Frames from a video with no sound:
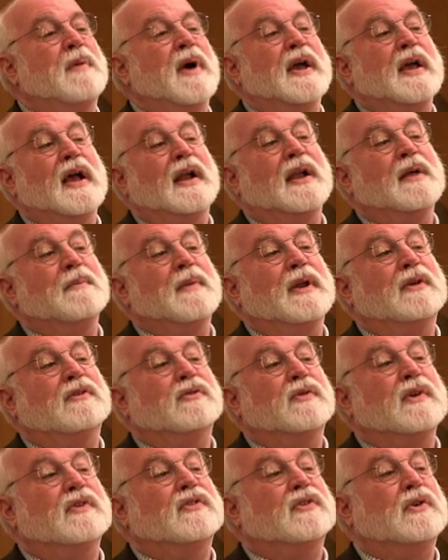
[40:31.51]
my
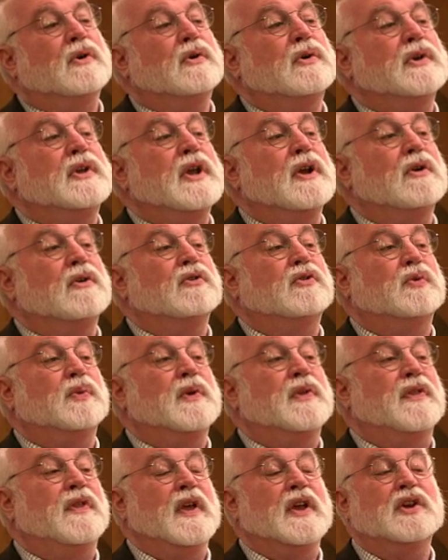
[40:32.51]
elementary school years
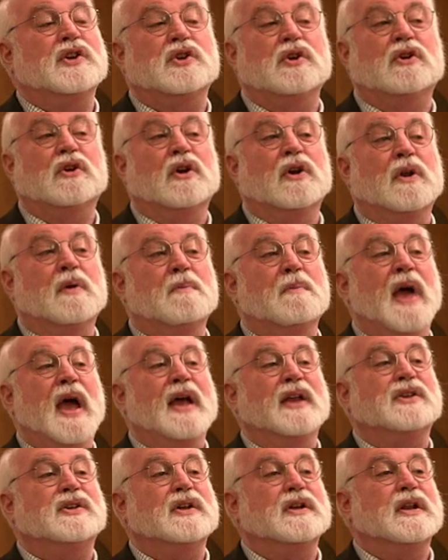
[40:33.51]
with things you could
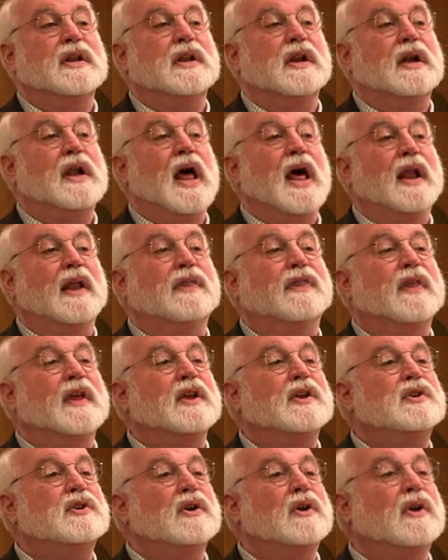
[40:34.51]
imagine and a lot of
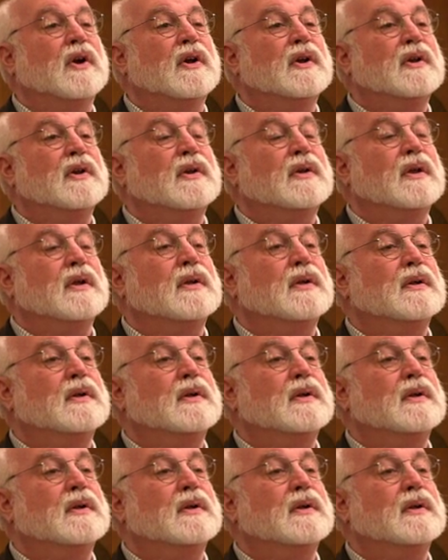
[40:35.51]
things you couldn't.